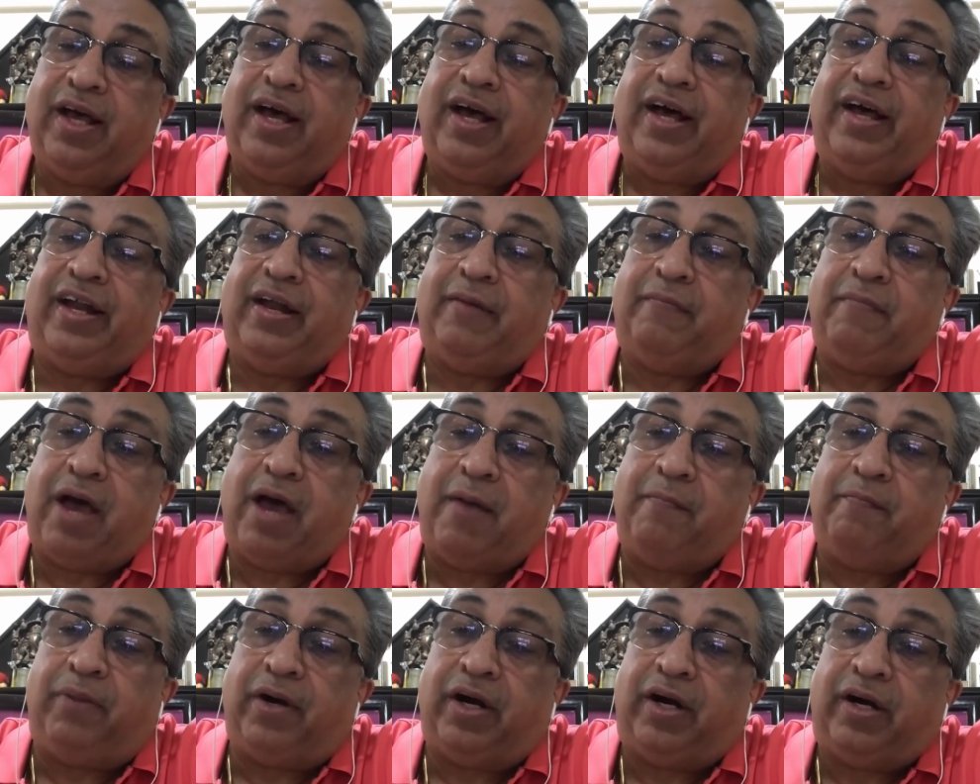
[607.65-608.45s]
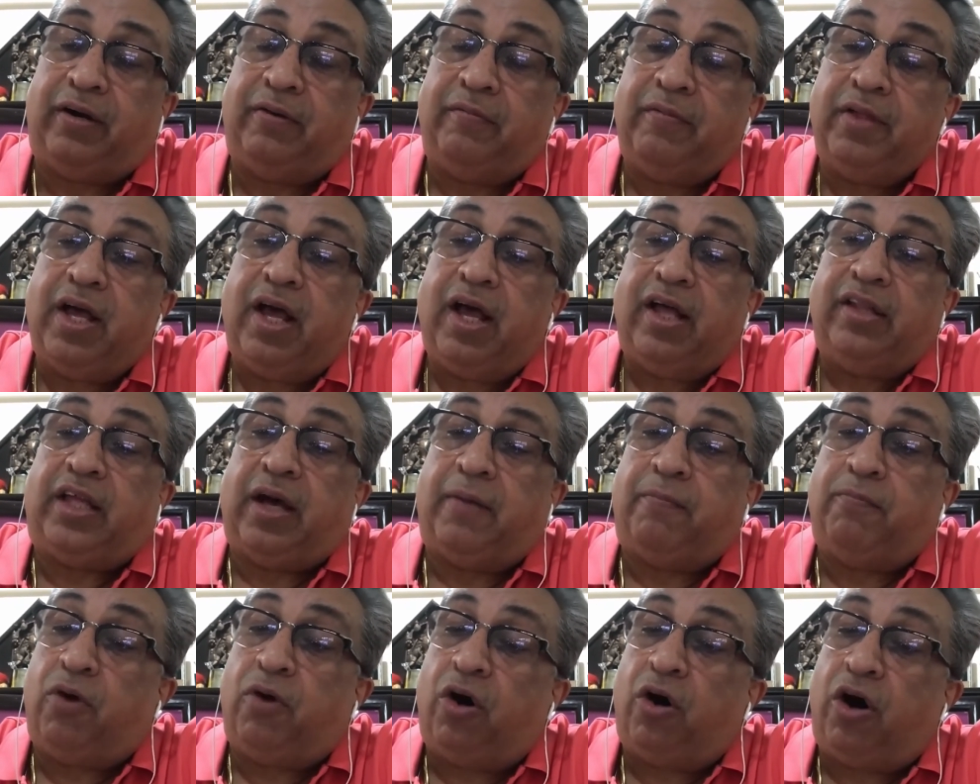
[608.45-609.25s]
Remember, the
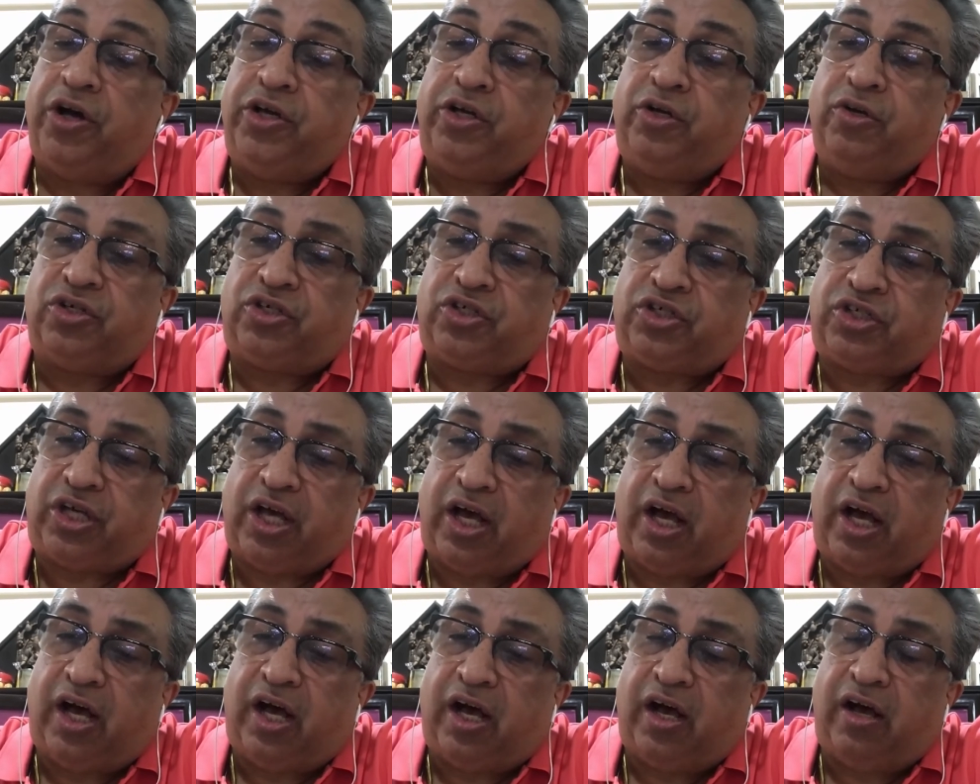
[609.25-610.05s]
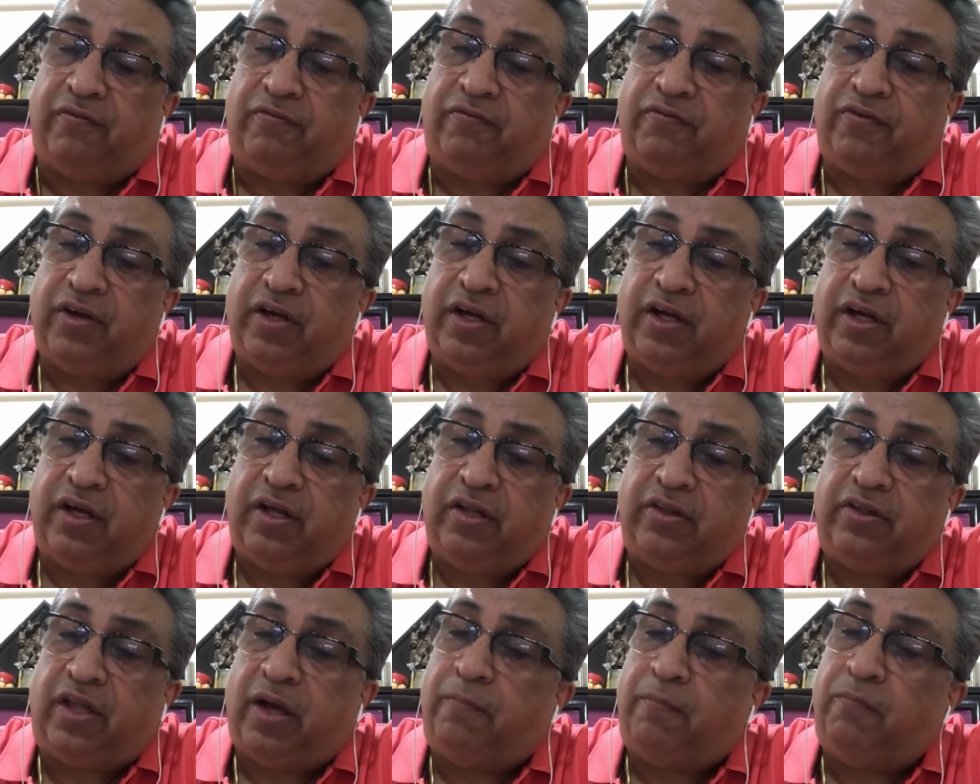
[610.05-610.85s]
more you serve,
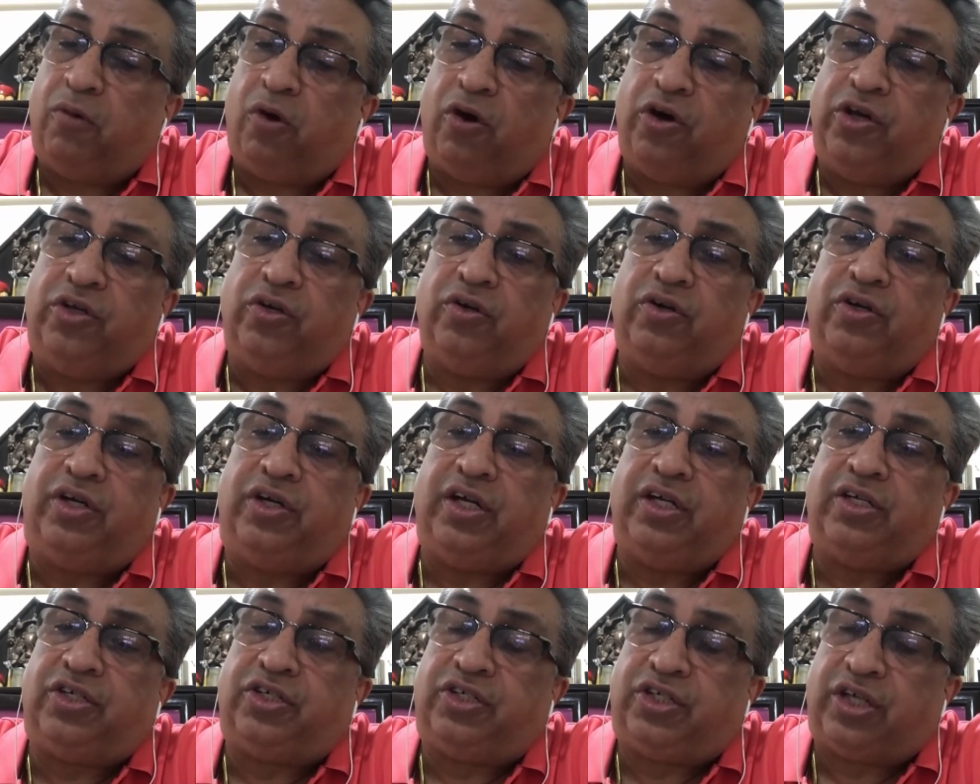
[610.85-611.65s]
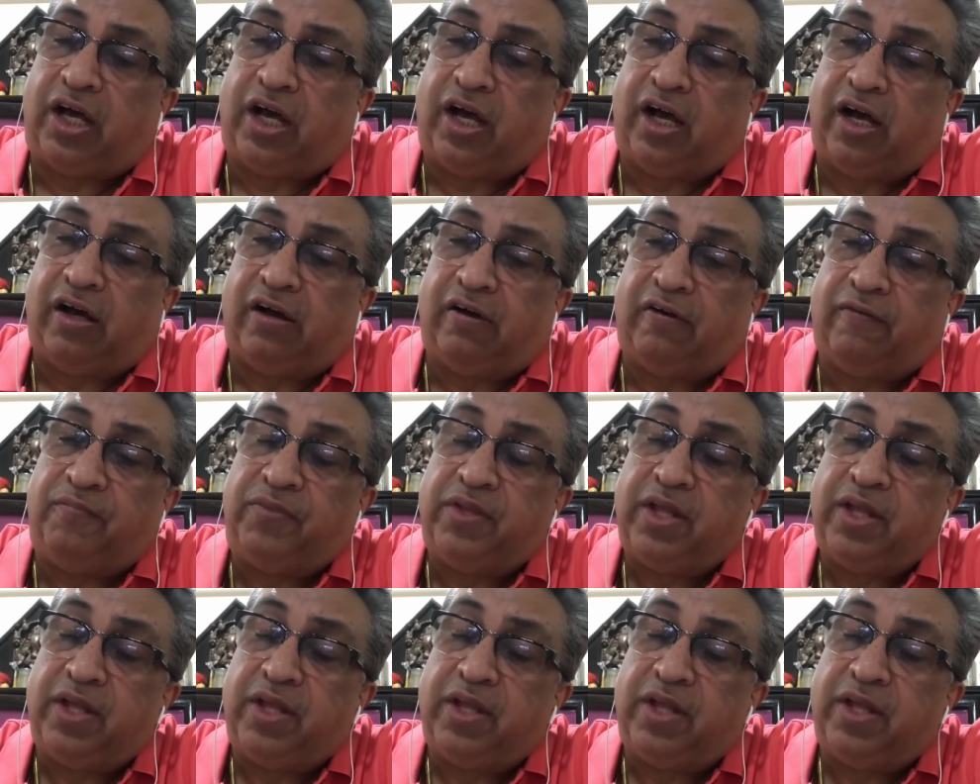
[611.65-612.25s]
the more you deserve.